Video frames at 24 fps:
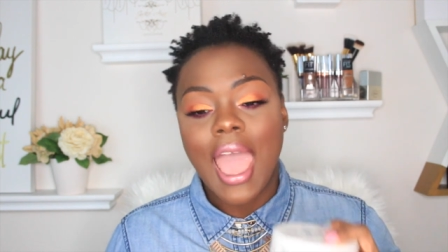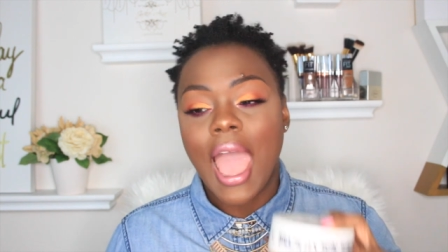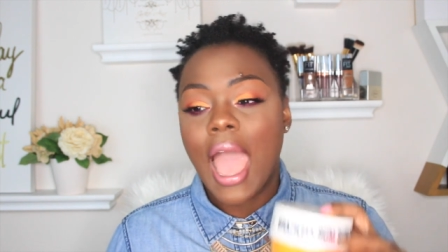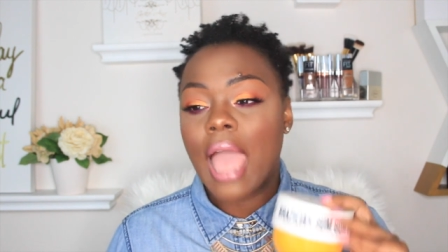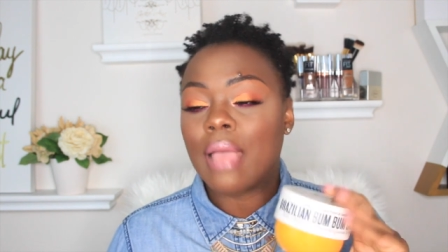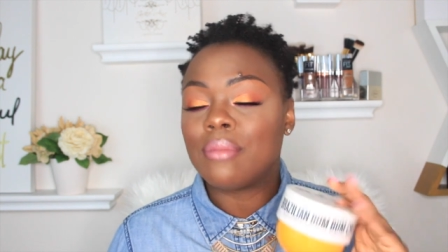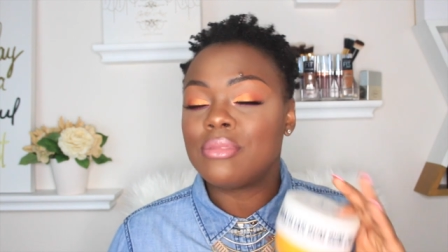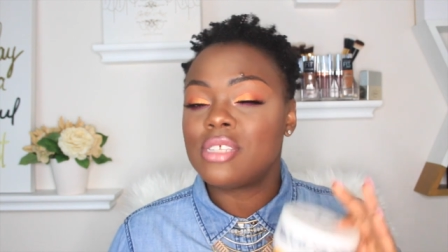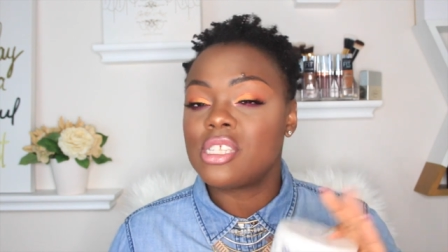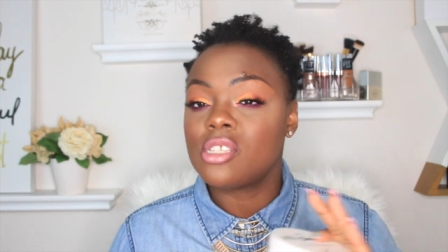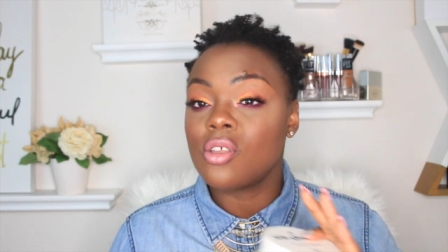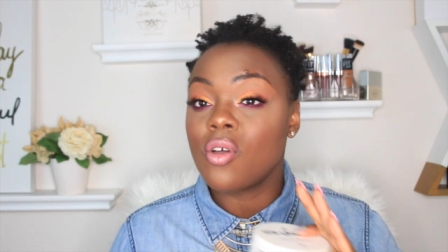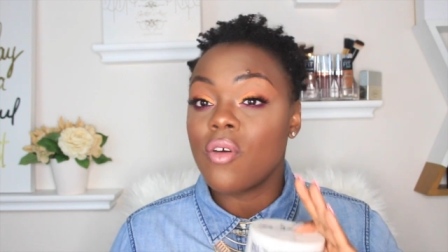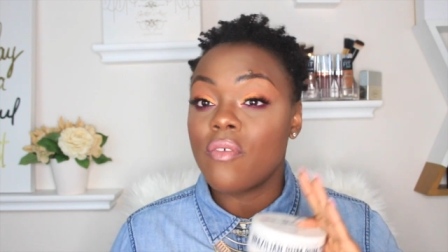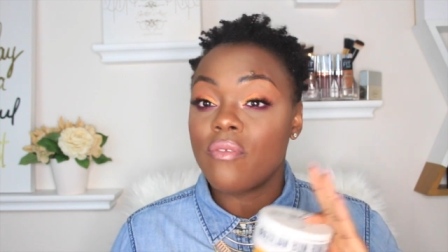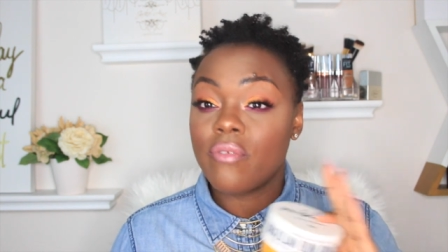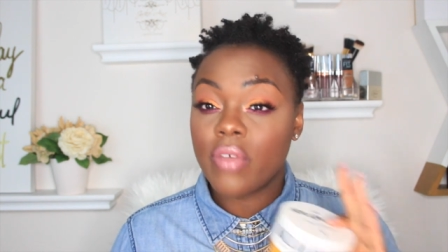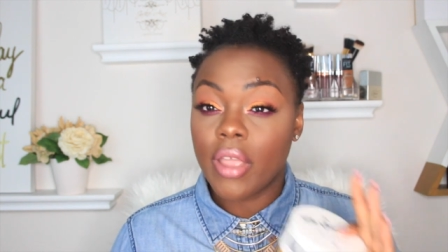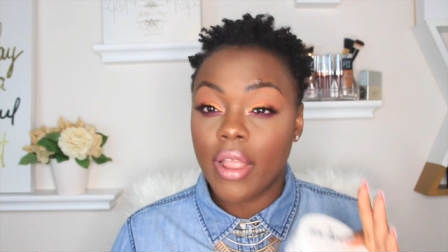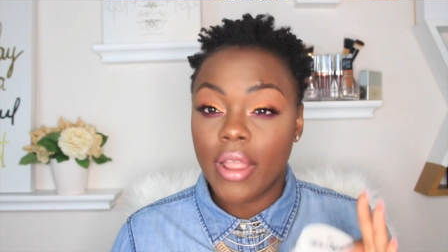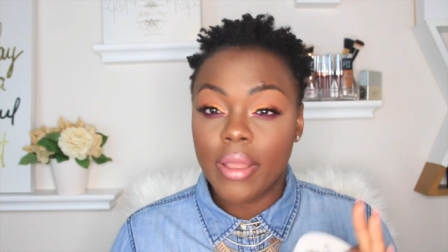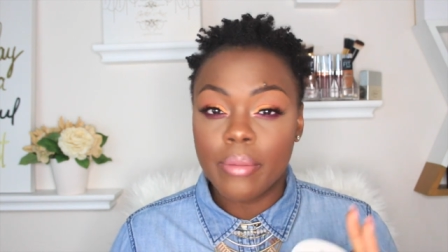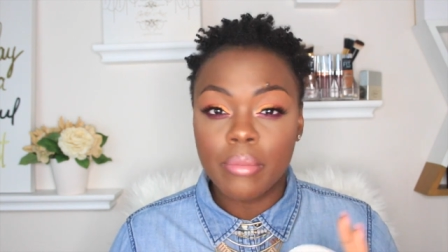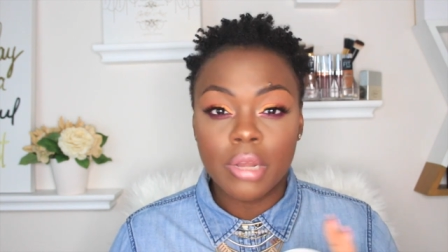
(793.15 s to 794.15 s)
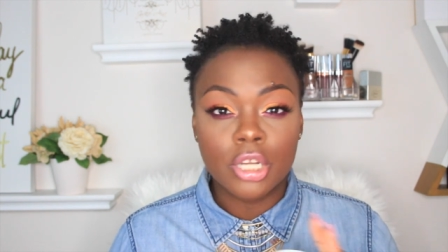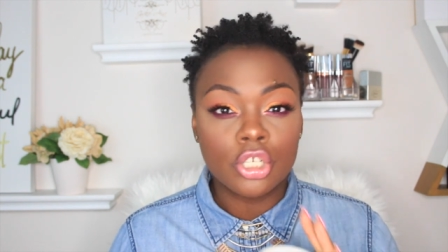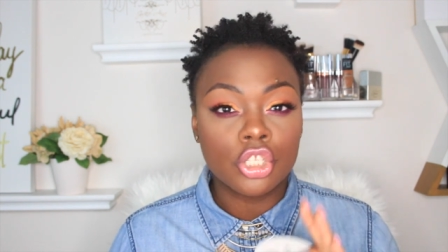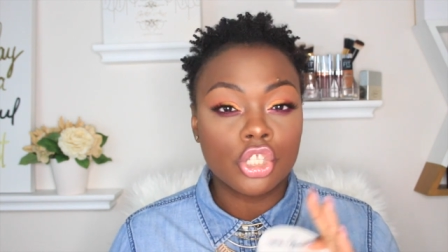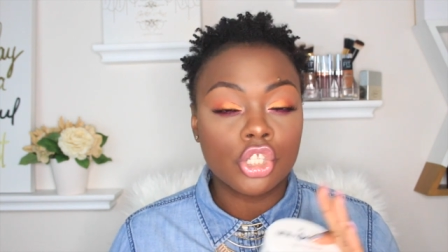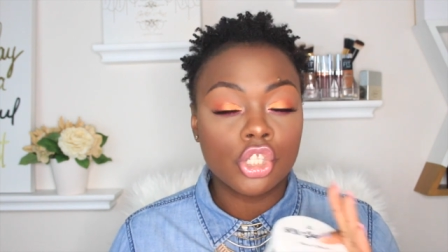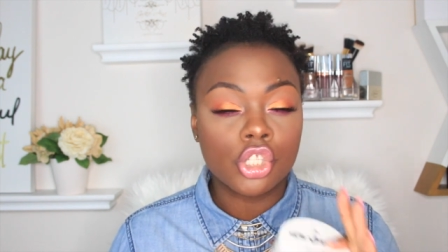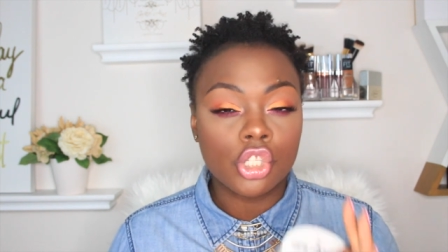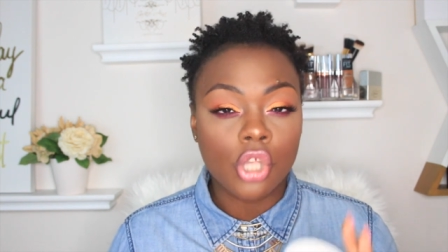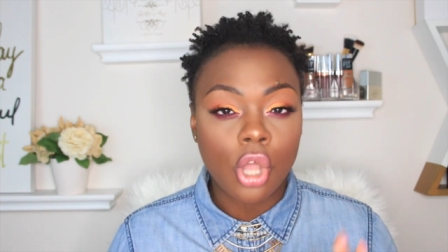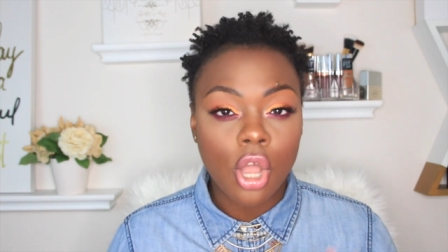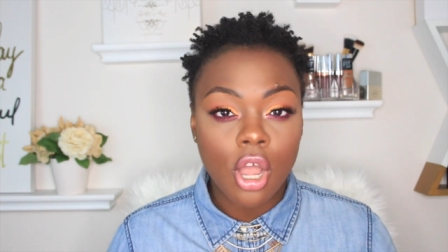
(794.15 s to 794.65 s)
I'm still very much
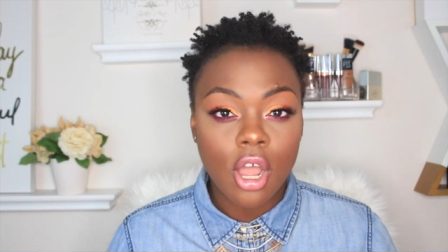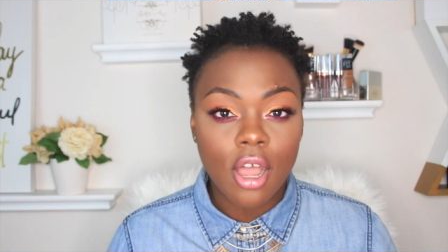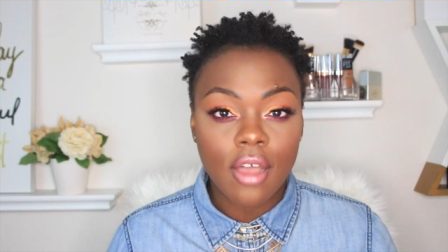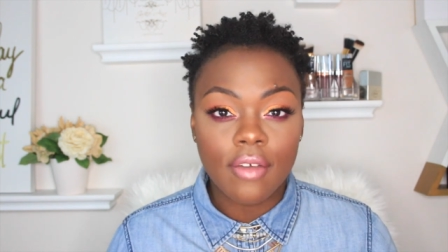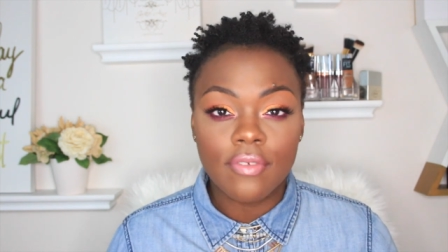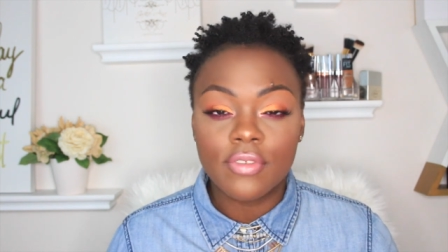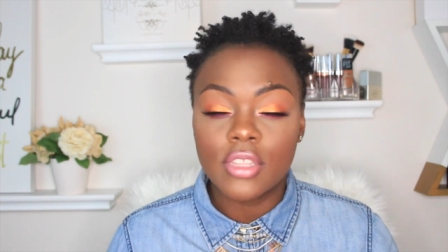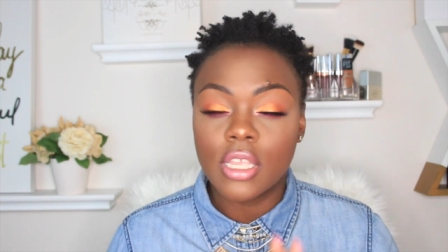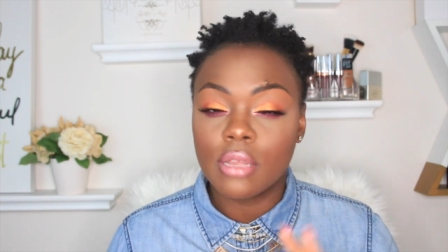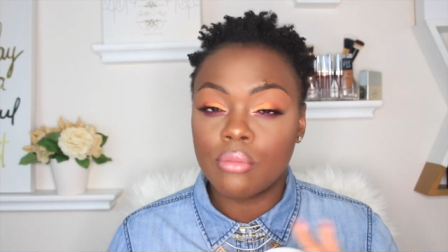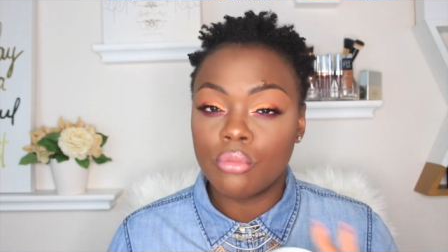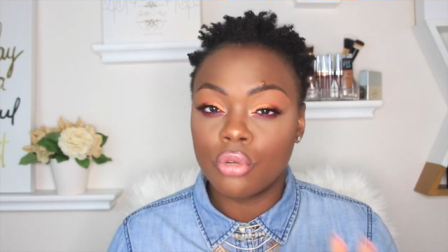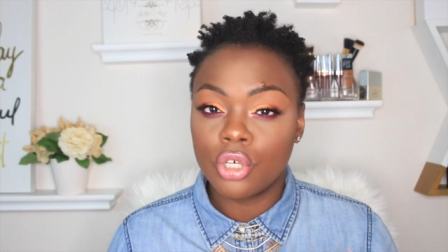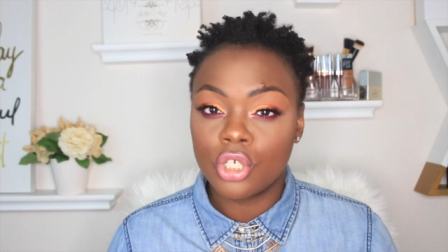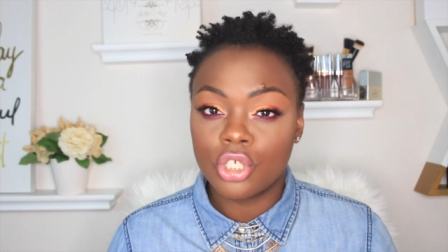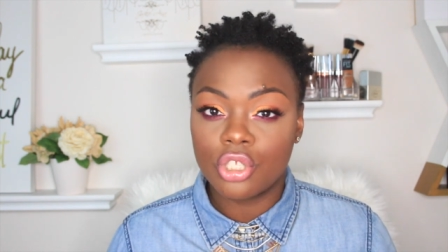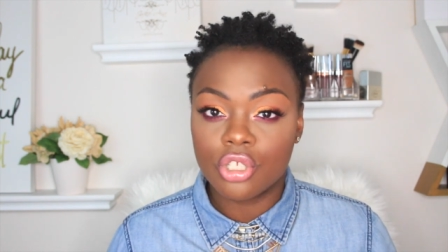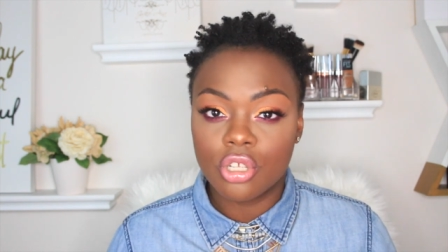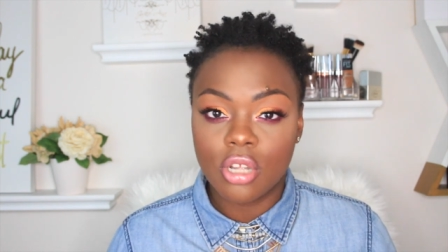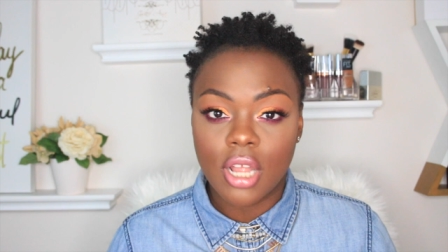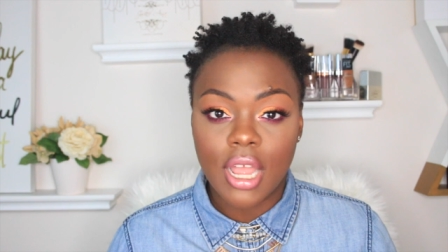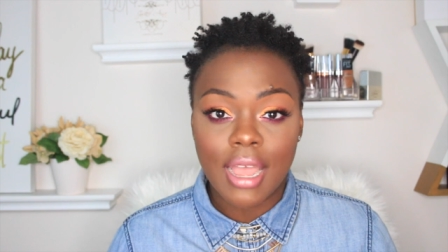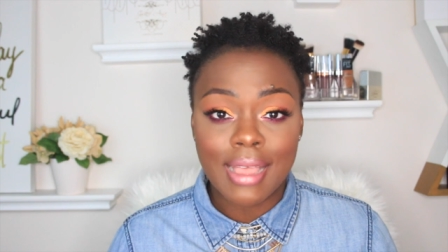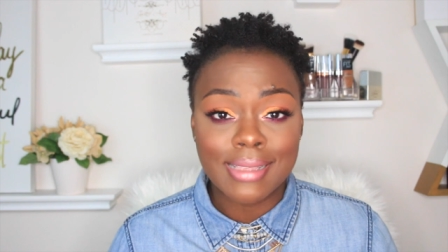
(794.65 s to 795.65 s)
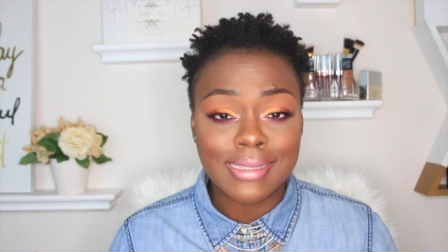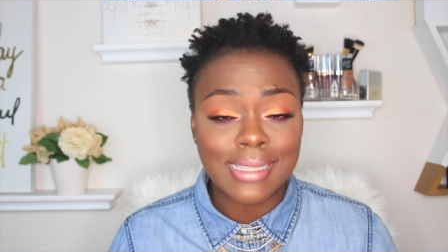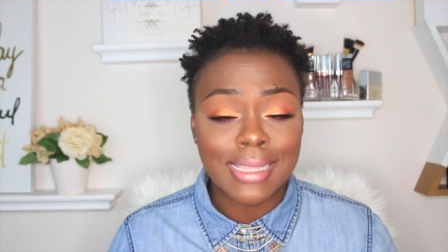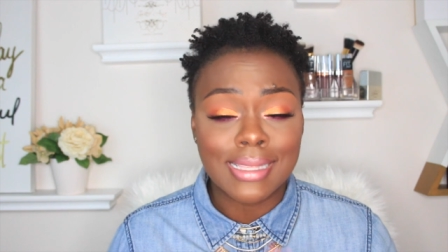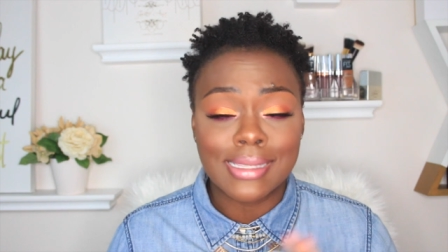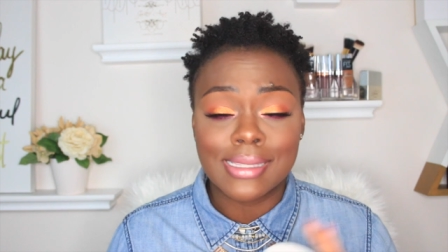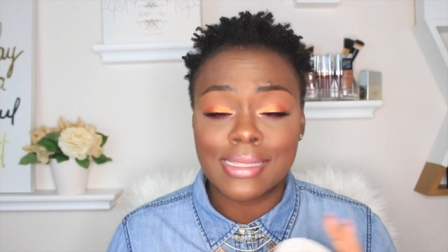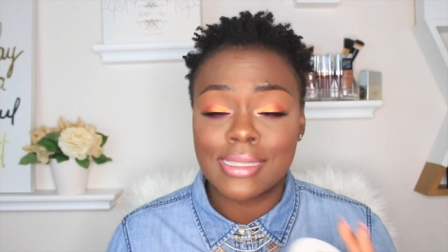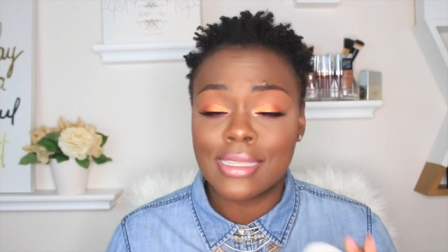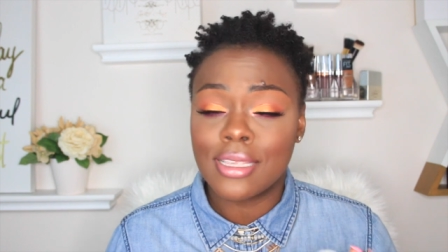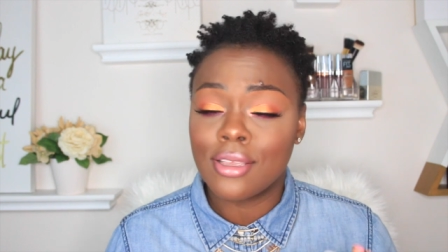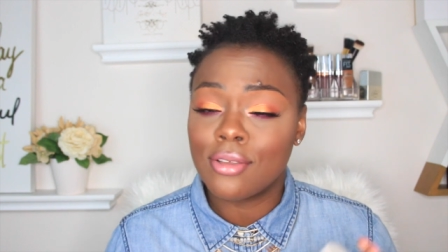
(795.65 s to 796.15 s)
soft and moisturized
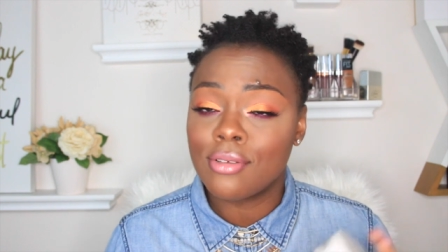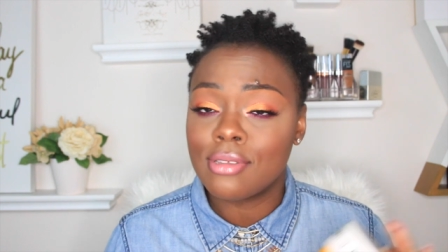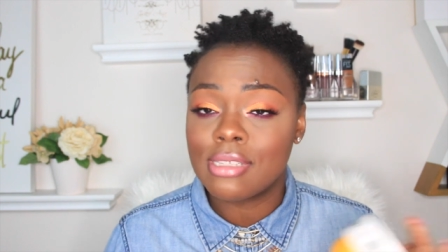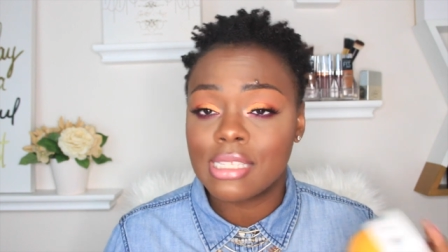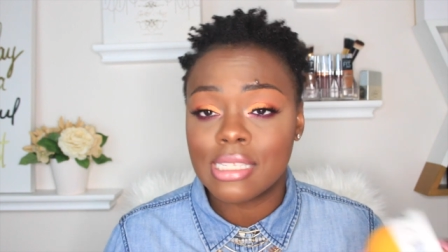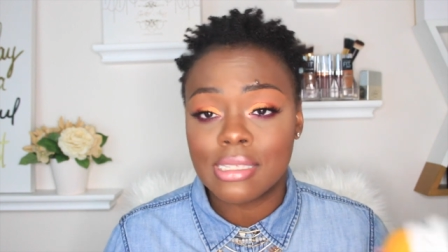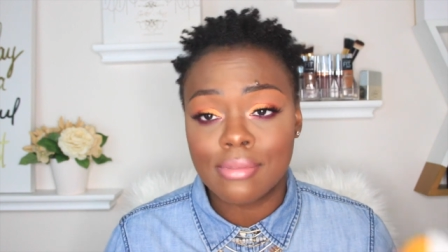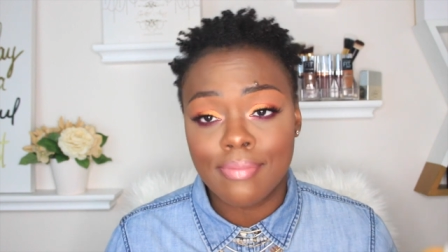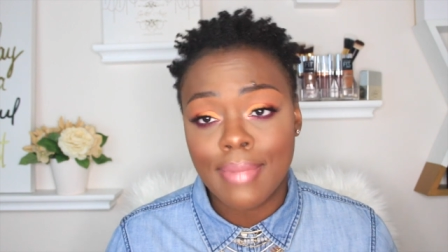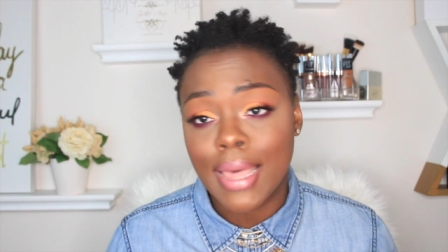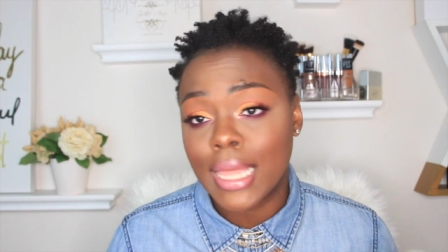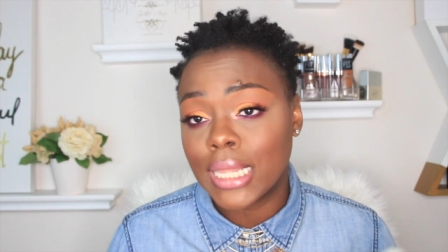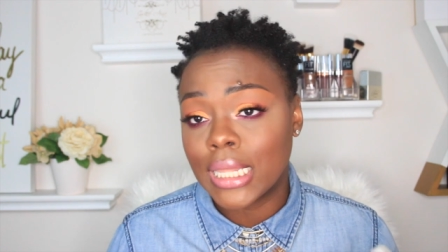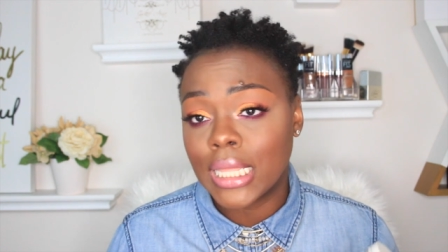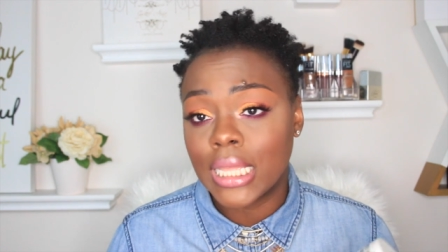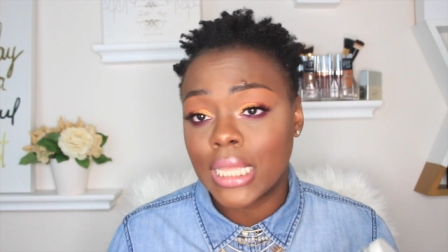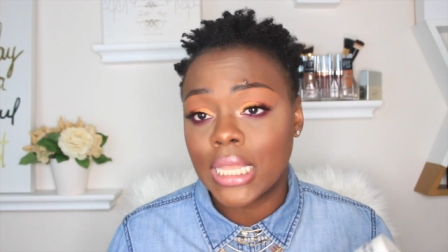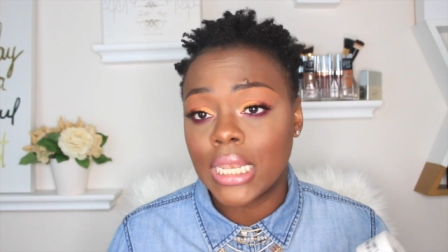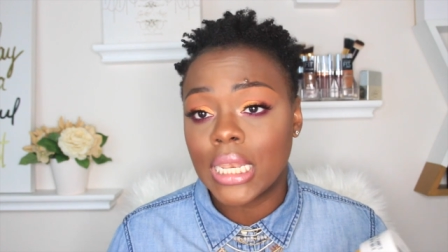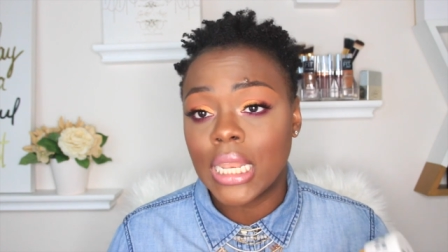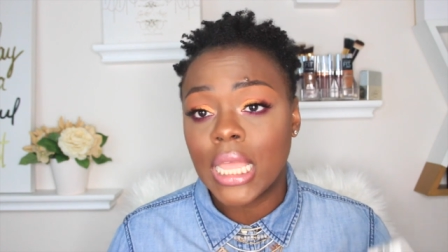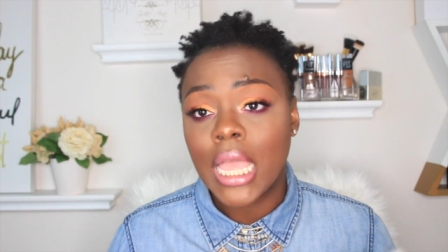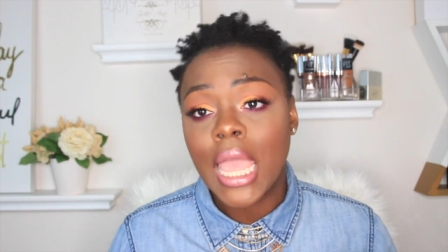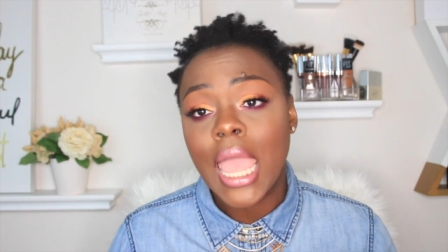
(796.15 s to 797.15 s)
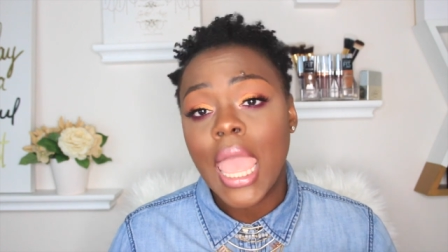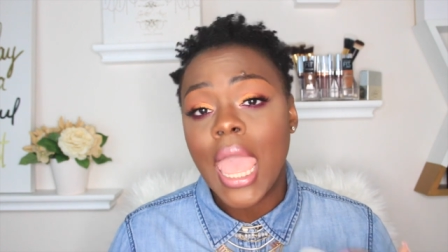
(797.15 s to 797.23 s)
and still smelling